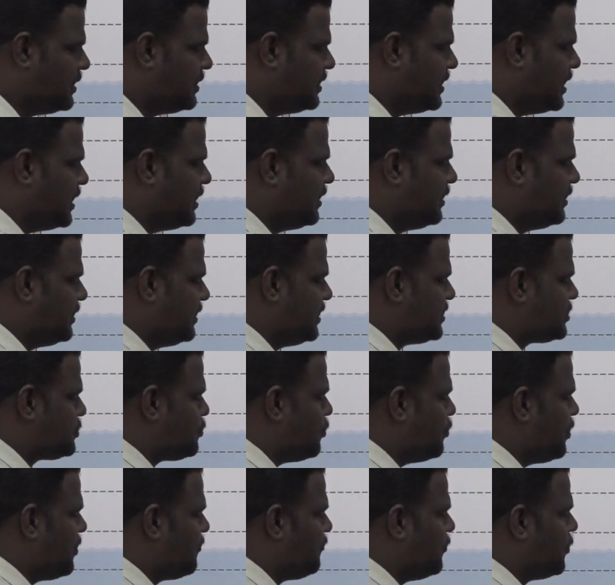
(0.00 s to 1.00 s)
Then this
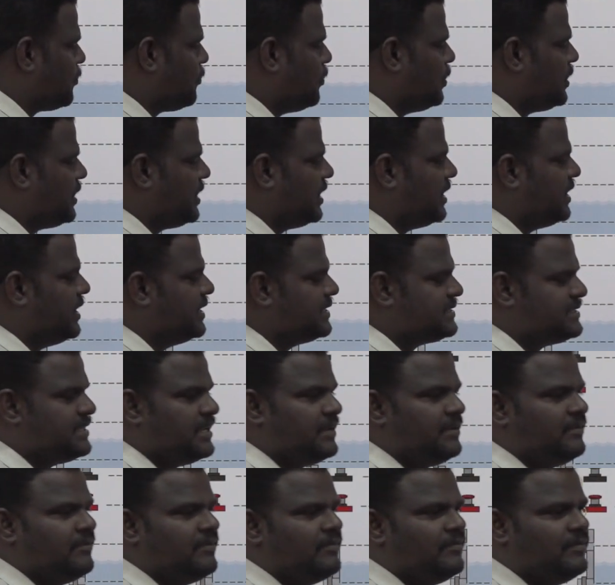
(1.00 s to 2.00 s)
24 volt
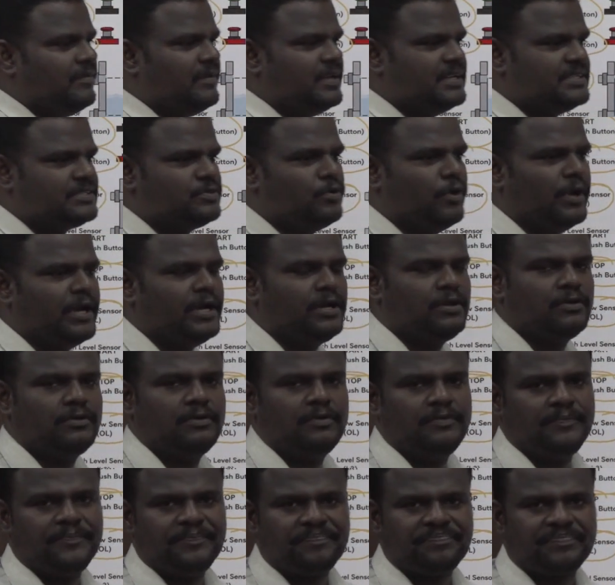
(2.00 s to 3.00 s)
DC is going
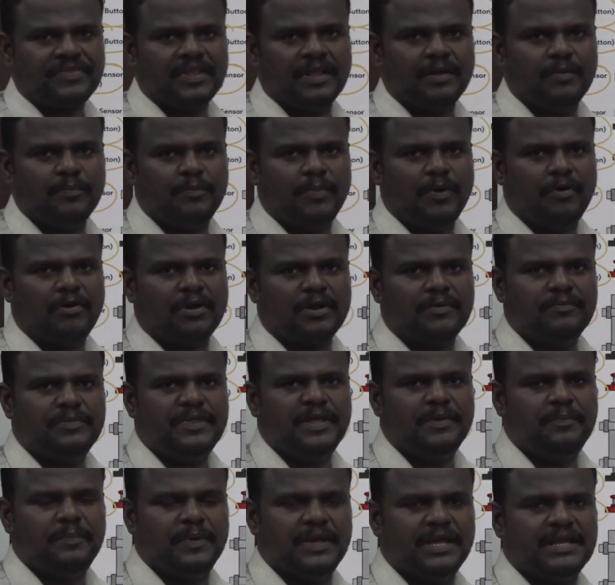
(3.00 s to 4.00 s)
to power up
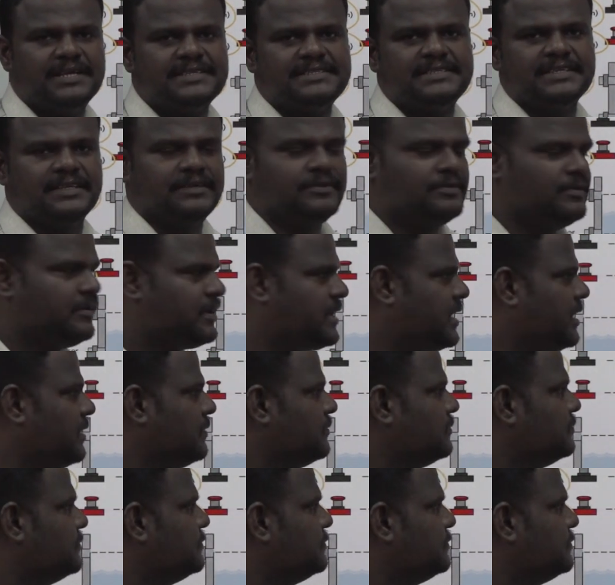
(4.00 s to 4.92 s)
the PLC. Okay.